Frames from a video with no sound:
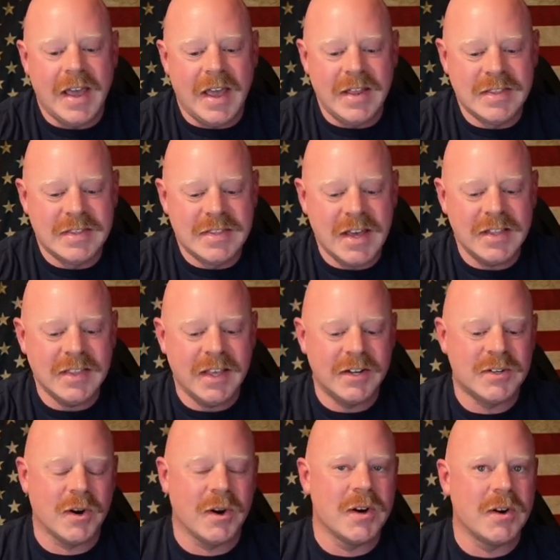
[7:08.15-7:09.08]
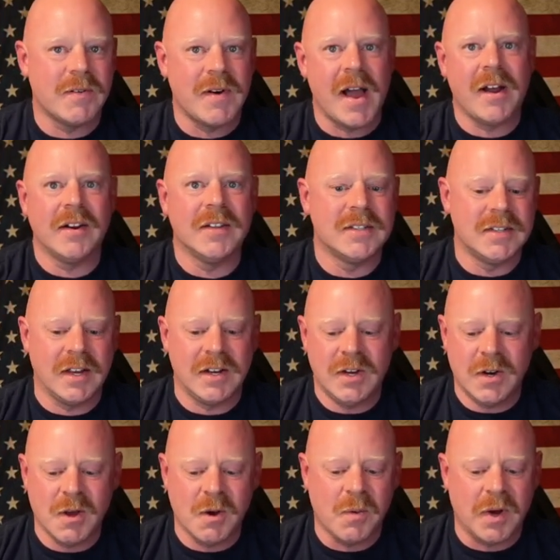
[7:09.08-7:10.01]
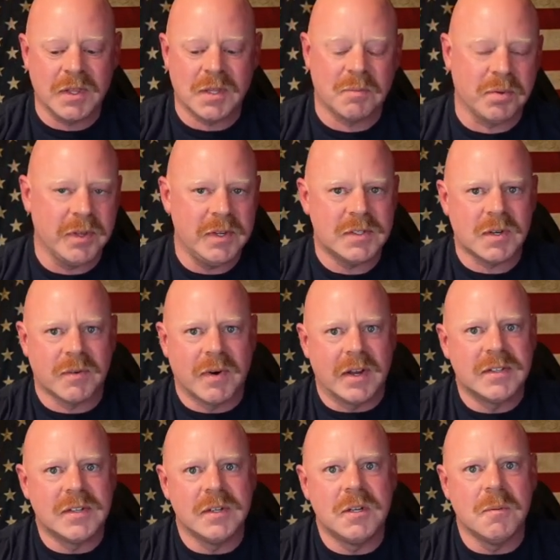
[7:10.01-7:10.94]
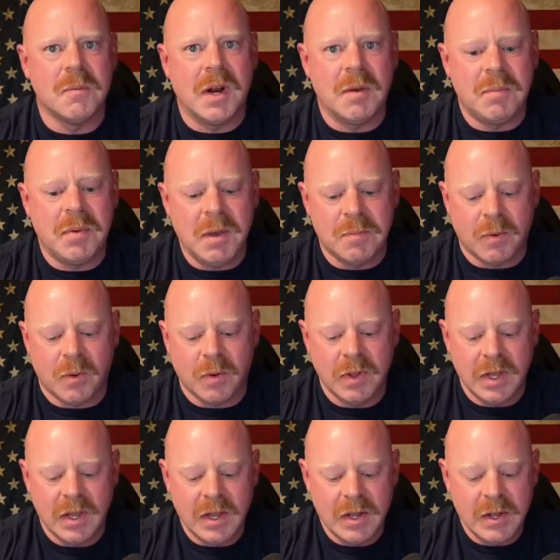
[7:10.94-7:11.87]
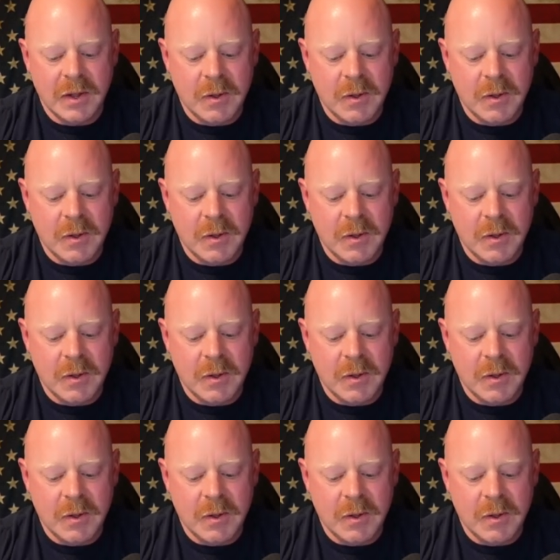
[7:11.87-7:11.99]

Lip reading: And then they turned around and said, you know what? The police arrested too many people.